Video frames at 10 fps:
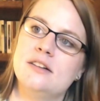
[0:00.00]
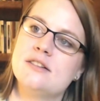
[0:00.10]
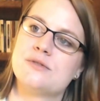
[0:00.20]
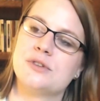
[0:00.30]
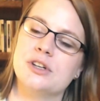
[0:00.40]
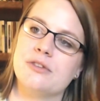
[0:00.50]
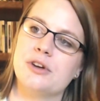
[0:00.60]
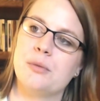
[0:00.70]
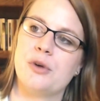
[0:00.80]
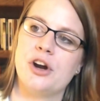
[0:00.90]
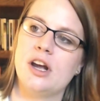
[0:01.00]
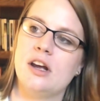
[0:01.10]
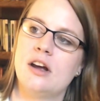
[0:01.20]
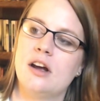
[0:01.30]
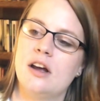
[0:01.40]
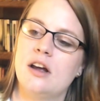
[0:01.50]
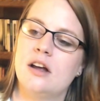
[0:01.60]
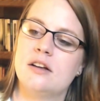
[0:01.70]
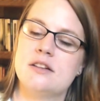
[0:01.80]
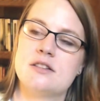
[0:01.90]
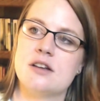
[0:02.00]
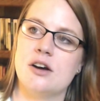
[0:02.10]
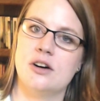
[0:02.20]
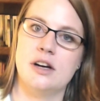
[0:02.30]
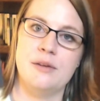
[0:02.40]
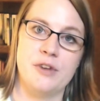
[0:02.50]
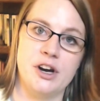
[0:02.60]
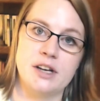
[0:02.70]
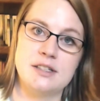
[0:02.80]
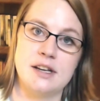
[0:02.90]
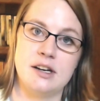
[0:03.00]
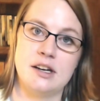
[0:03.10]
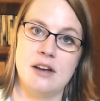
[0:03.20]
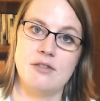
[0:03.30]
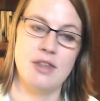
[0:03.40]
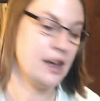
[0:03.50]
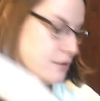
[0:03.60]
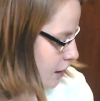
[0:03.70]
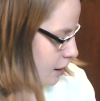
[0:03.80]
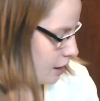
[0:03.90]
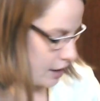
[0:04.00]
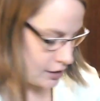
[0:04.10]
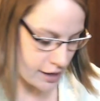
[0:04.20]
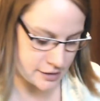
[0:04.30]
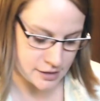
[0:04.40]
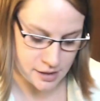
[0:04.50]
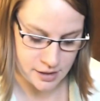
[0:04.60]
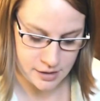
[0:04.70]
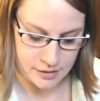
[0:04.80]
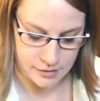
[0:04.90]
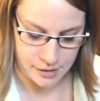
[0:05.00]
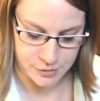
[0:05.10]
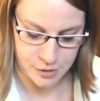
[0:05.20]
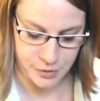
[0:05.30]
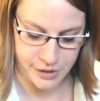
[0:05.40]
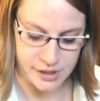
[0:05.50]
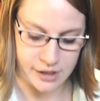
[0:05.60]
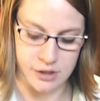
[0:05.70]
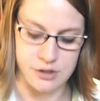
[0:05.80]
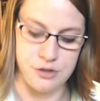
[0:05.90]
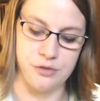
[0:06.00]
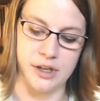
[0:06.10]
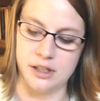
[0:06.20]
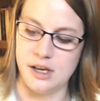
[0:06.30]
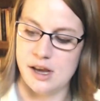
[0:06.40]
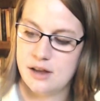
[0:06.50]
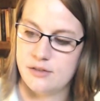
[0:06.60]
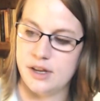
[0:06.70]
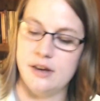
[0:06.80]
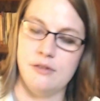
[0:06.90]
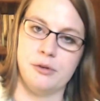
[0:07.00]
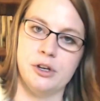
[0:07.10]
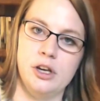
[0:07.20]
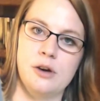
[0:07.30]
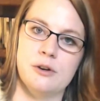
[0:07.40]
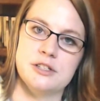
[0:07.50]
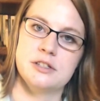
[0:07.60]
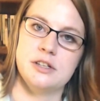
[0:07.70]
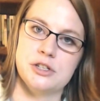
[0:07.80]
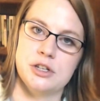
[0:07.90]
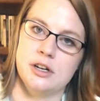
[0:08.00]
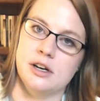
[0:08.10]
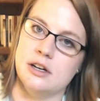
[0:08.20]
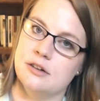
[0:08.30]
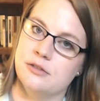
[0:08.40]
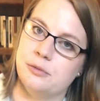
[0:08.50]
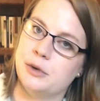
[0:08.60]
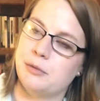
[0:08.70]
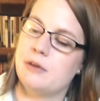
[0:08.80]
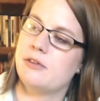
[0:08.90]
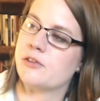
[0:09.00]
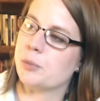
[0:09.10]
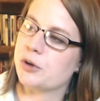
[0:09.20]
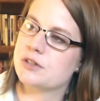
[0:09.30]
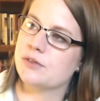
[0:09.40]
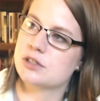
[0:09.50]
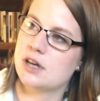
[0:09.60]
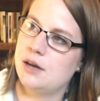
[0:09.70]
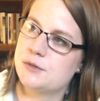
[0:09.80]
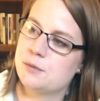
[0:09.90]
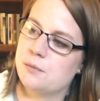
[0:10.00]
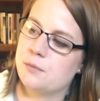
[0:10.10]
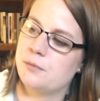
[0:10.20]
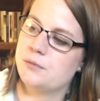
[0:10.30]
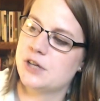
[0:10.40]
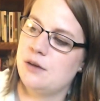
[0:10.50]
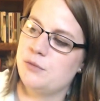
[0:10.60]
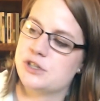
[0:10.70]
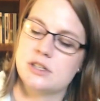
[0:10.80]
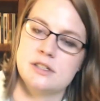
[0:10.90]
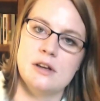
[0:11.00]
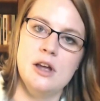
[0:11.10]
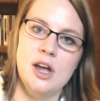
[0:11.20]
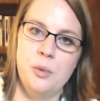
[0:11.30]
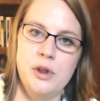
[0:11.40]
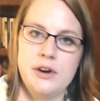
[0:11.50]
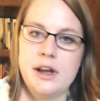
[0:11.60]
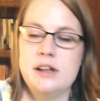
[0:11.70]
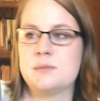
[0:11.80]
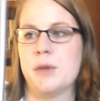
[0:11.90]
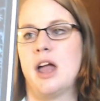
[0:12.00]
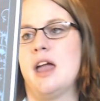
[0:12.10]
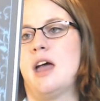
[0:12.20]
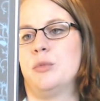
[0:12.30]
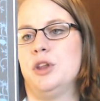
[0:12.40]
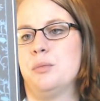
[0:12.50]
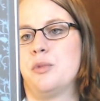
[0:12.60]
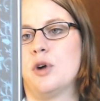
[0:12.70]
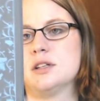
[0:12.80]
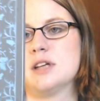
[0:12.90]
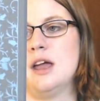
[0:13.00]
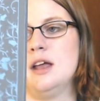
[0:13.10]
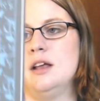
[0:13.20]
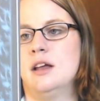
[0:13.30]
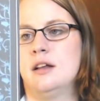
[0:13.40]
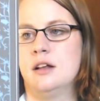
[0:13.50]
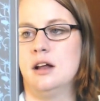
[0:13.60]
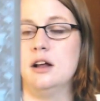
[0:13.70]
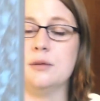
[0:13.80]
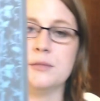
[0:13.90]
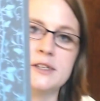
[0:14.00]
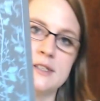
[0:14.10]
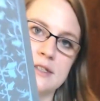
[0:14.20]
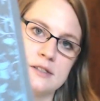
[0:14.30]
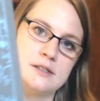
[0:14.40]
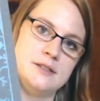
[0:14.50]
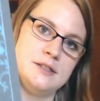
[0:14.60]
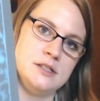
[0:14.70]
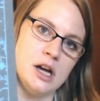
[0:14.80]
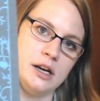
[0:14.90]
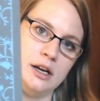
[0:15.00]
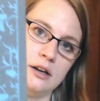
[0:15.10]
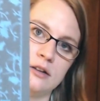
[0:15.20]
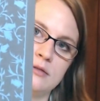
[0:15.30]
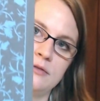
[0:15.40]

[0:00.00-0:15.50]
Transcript: It's really, really pretty. So I'm very excited to have that. And lastly, I'm super excited to finally have a really gorgeous edition of one of my favorite books of all times, time, which is Wuthering Heights by Emily Bronte. Um, this is stunning.